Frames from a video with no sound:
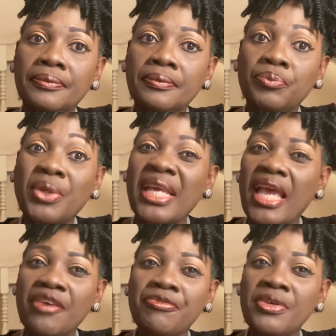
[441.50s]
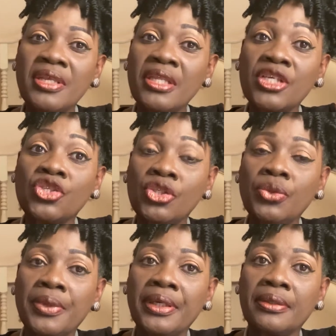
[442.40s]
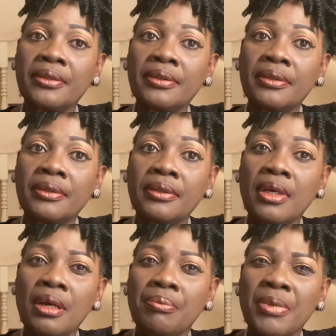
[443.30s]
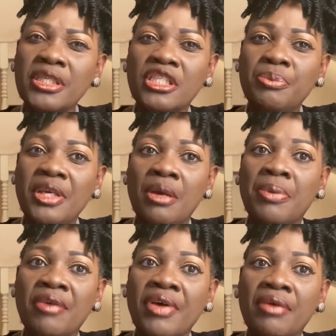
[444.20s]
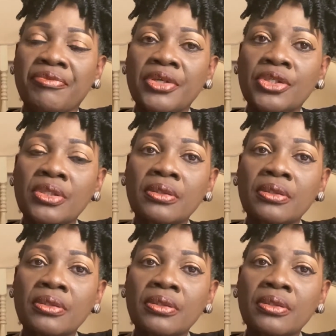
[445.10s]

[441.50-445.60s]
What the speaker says: But everything that you're doing must be above average.